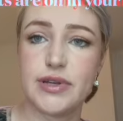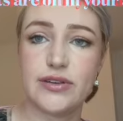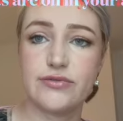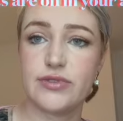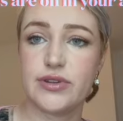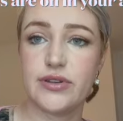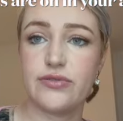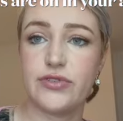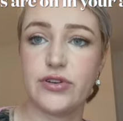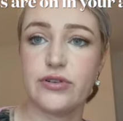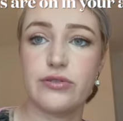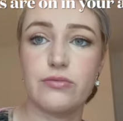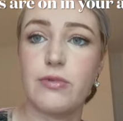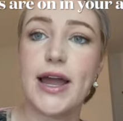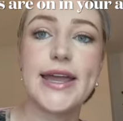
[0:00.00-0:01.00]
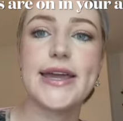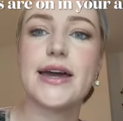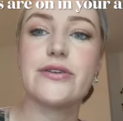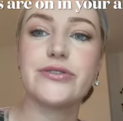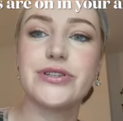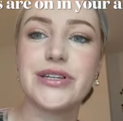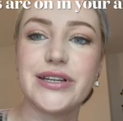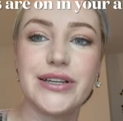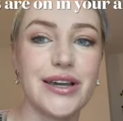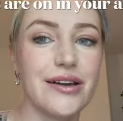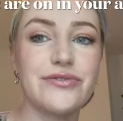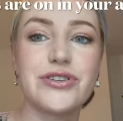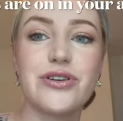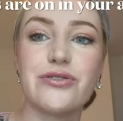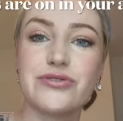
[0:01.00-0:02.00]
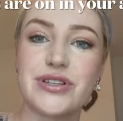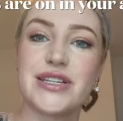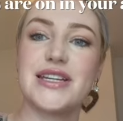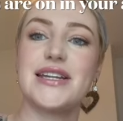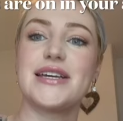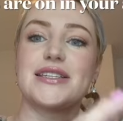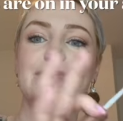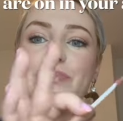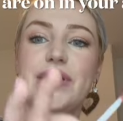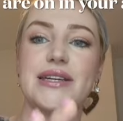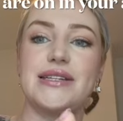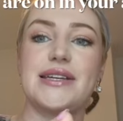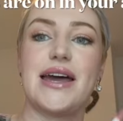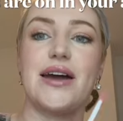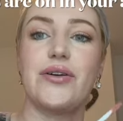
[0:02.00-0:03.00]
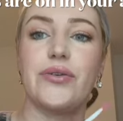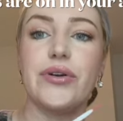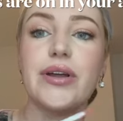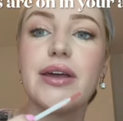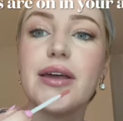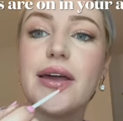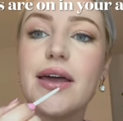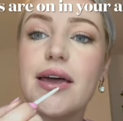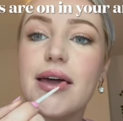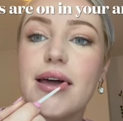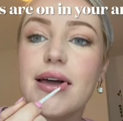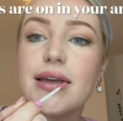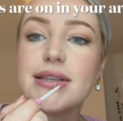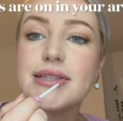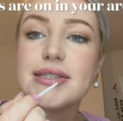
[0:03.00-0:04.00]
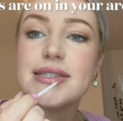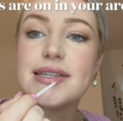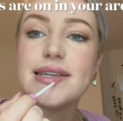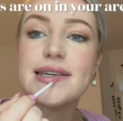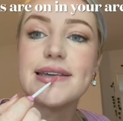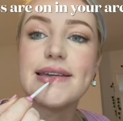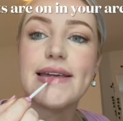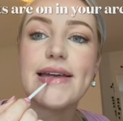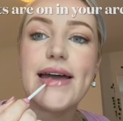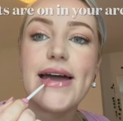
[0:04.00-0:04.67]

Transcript: if you're way out, you have to go to the next big town and see